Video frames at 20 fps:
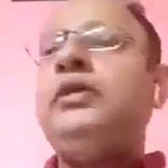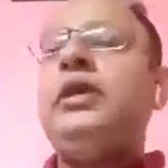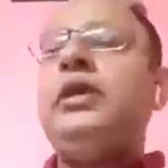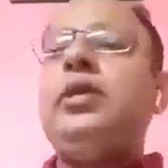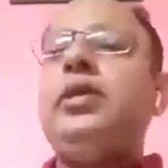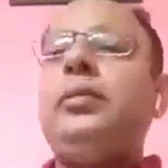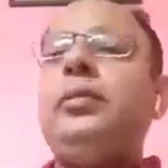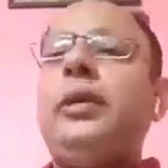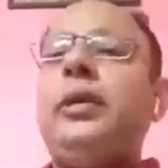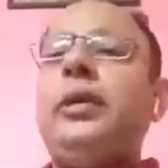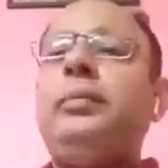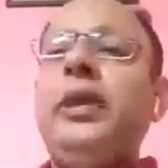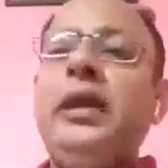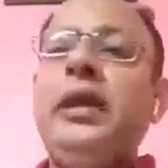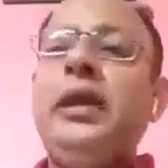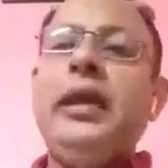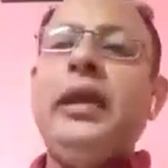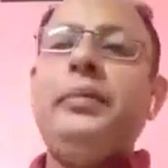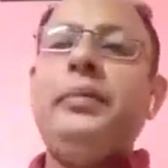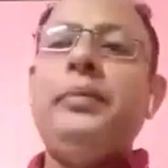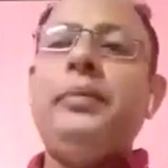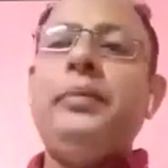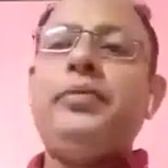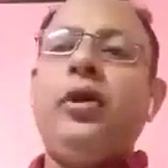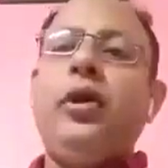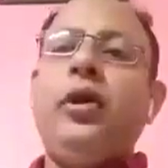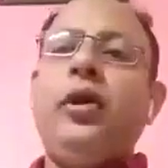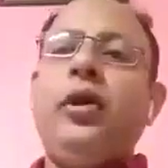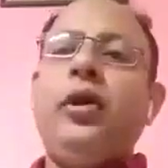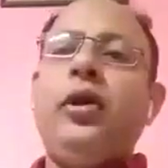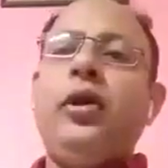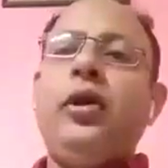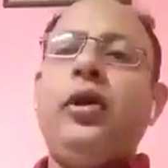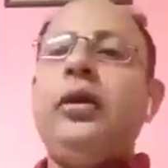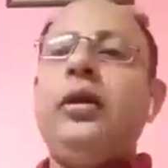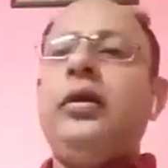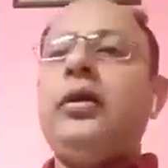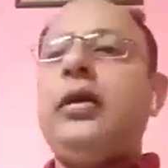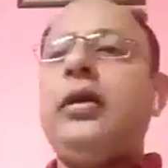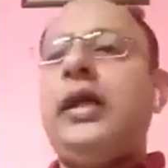visit of the pilgrims
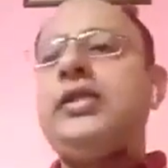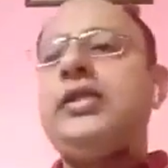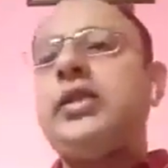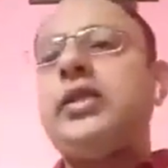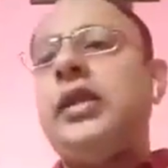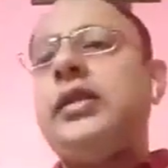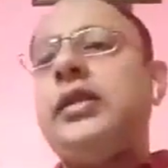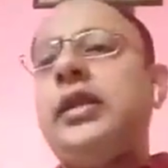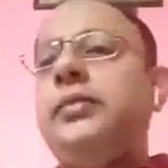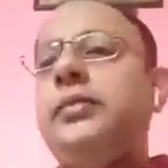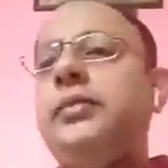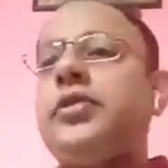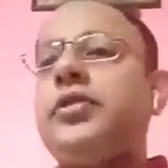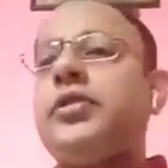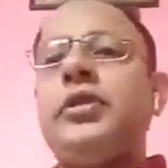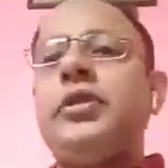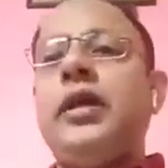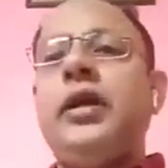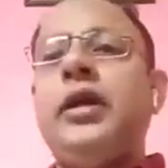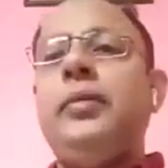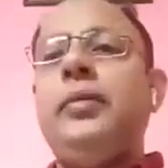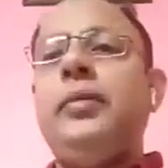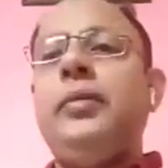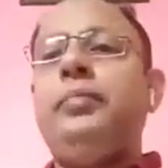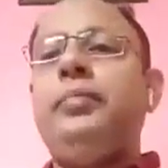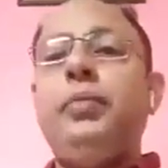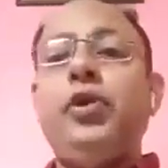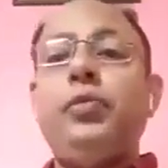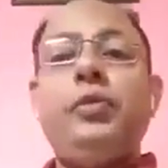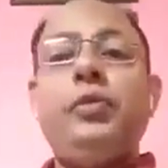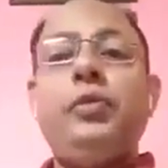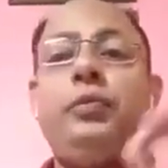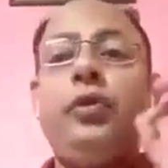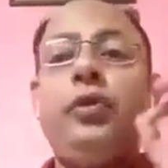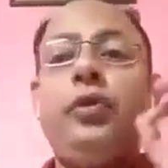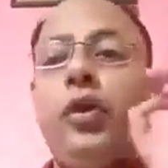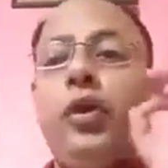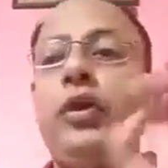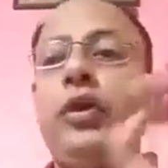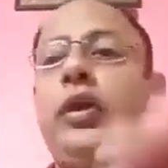or cultural teams. The people to
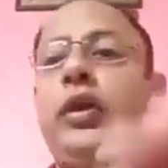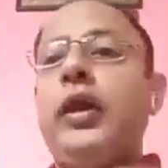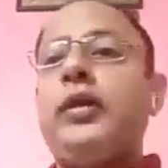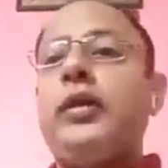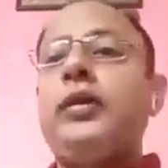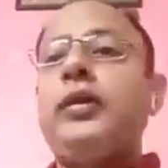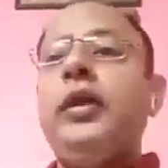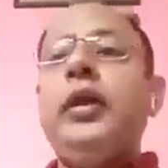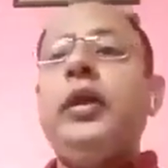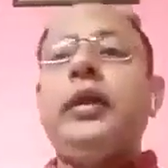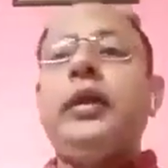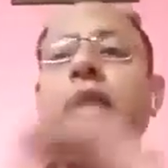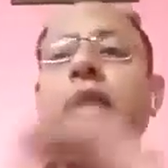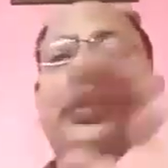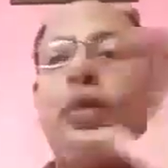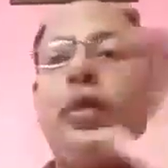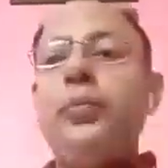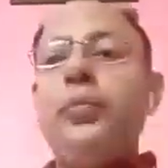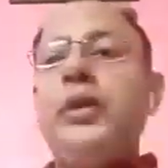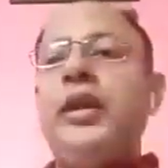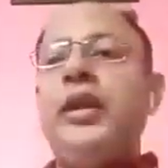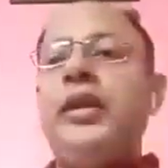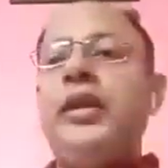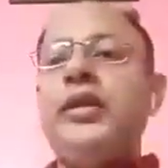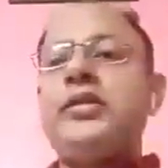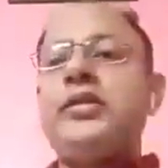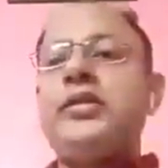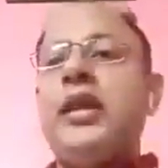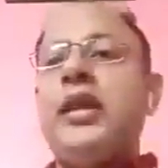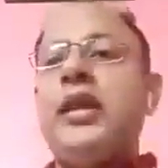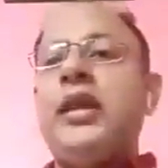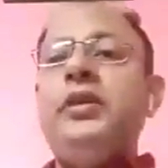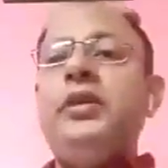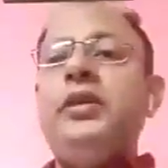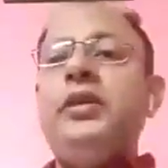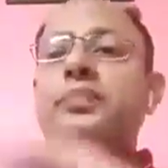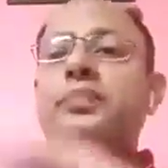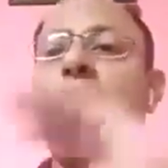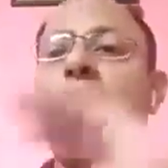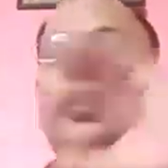people contact cannot be enhanced,
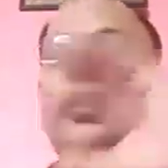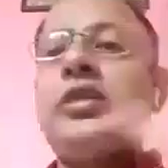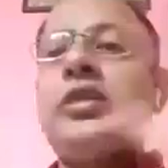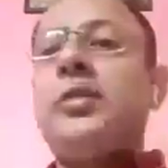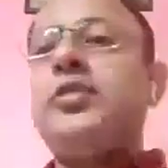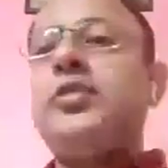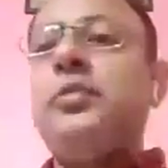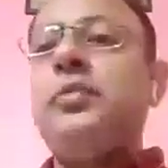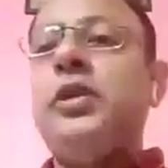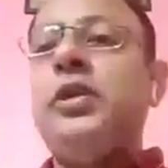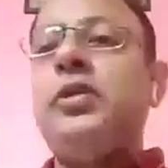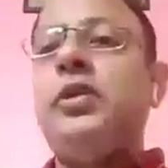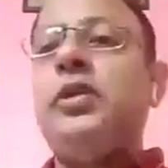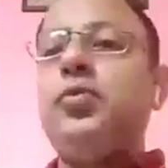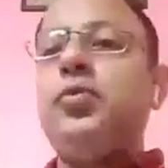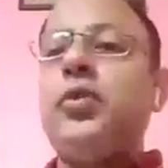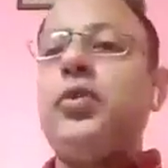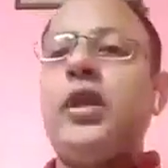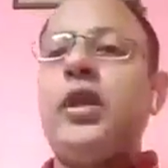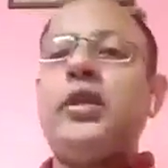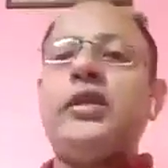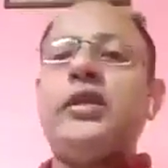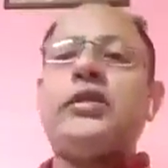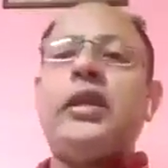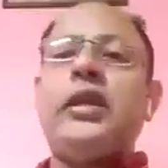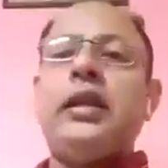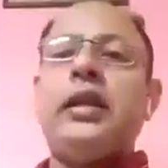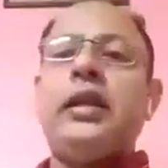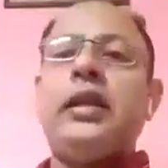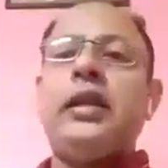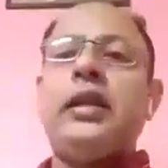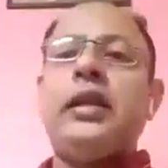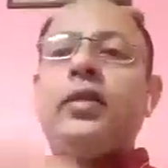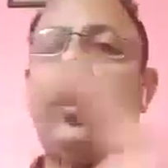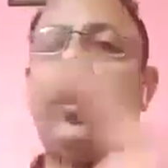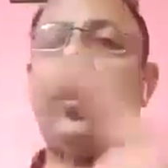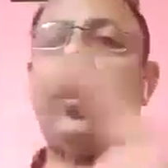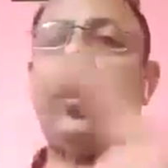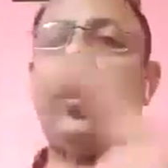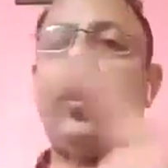and misperception between the two countries
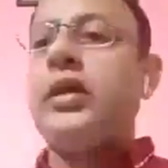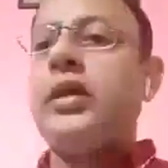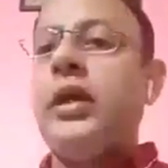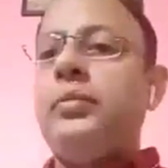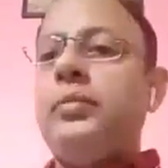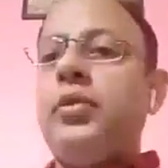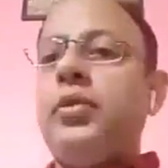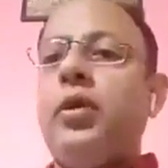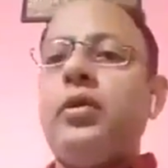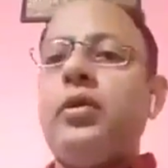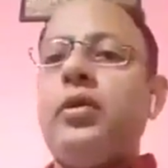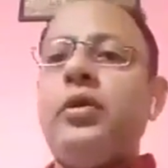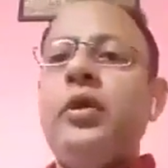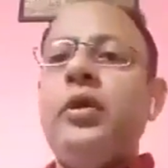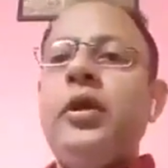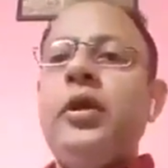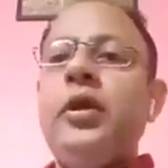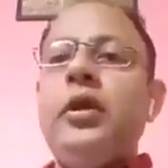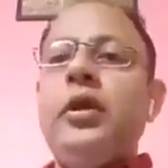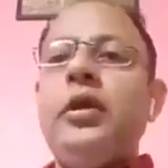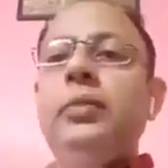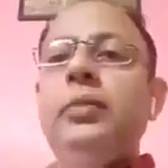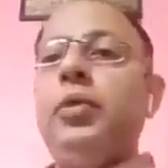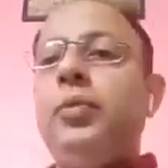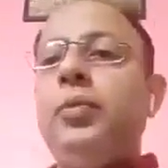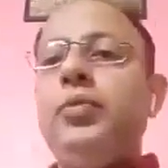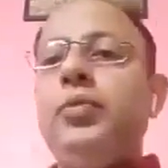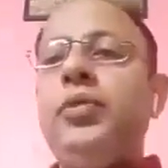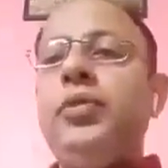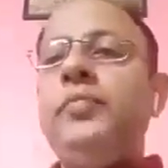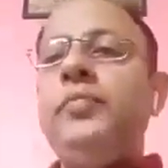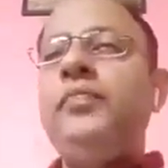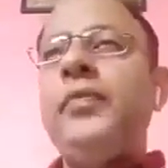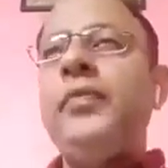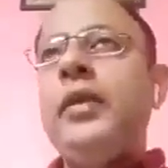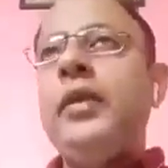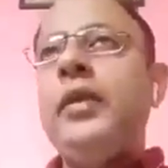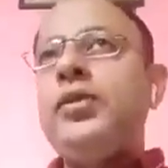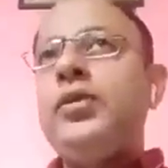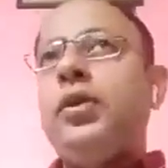cannot be overcome or removed.
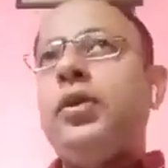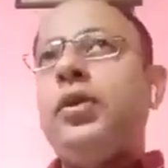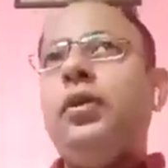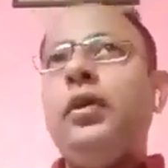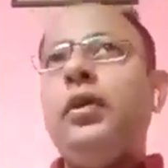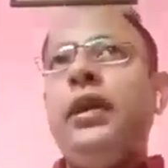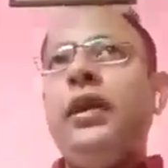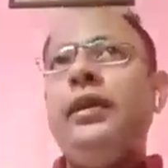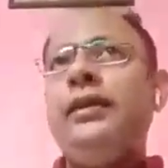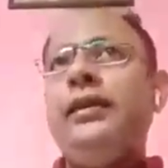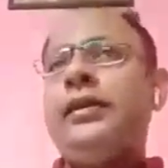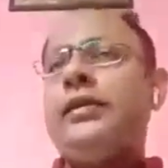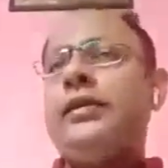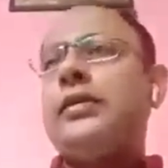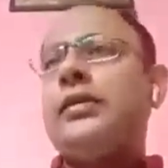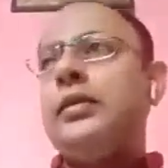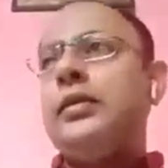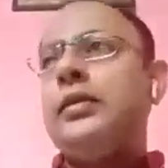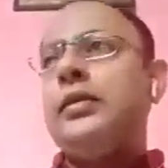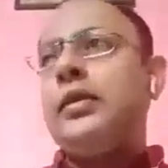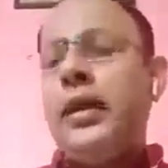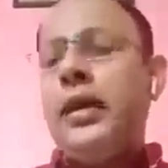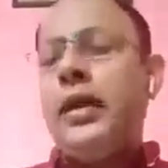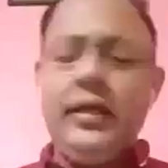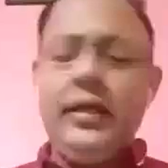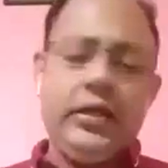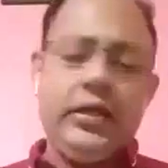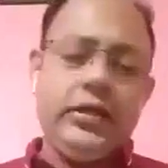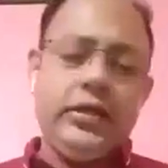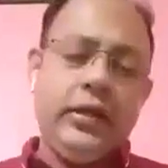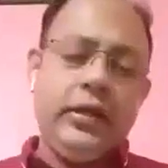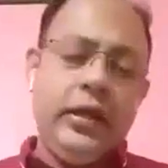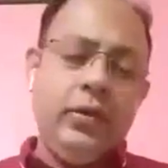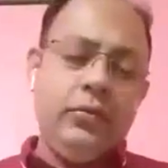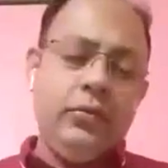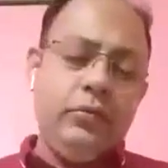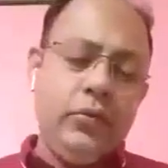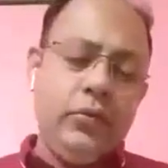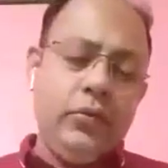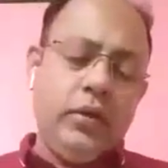So in this connection,
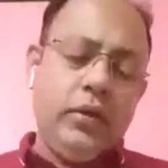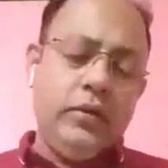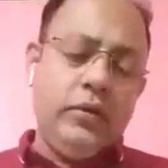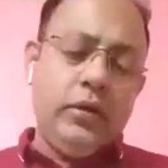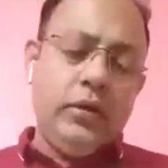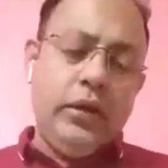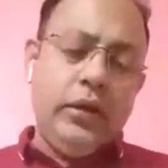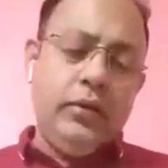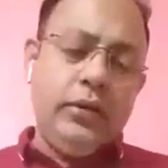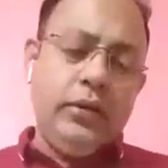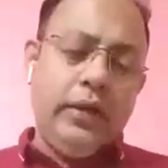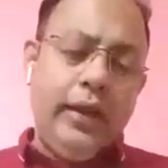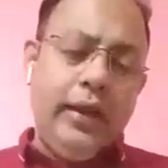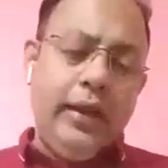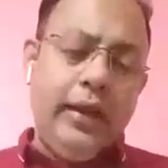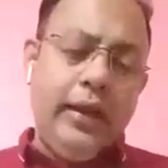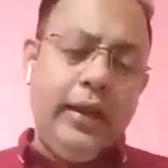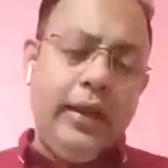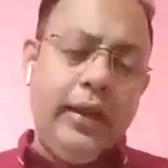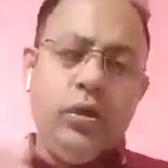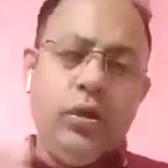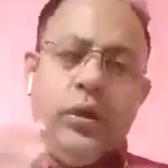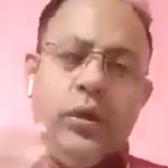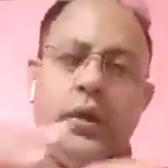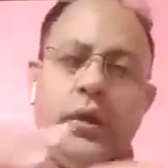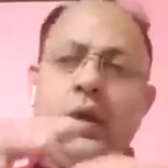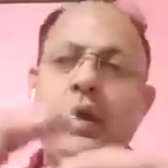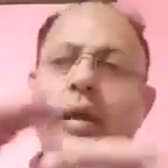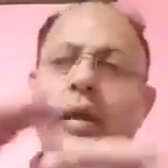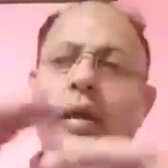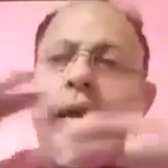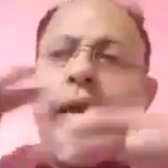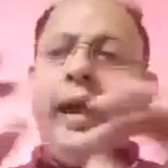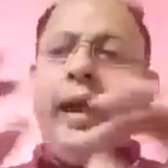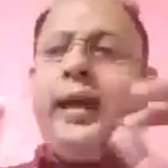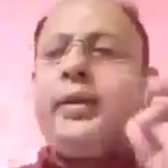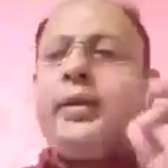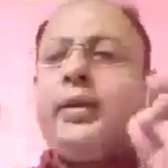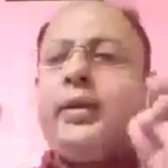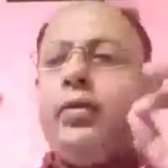I would like to
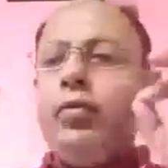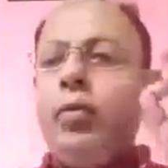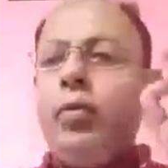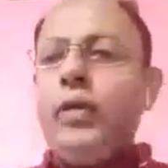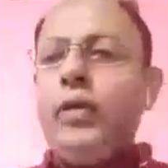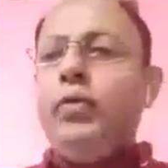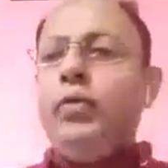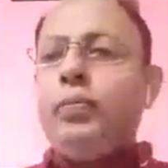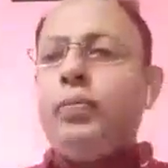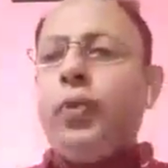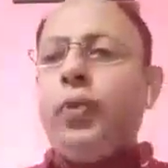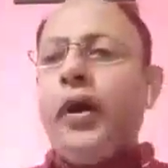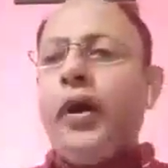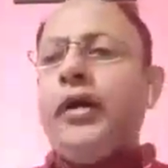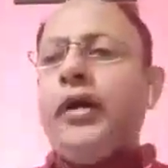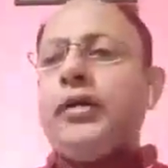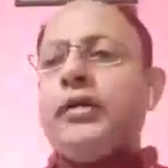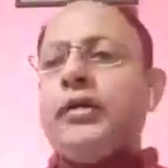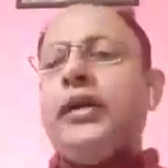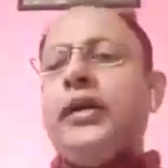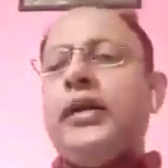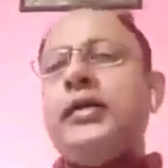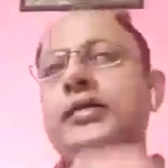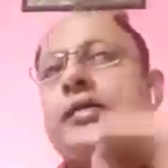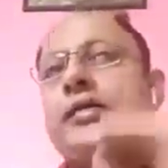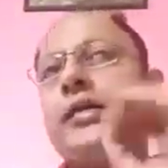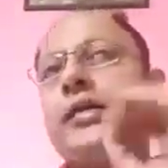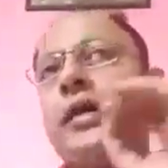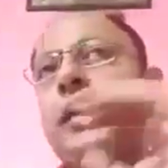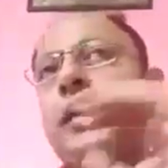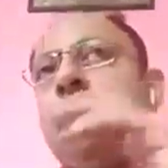add one more point that is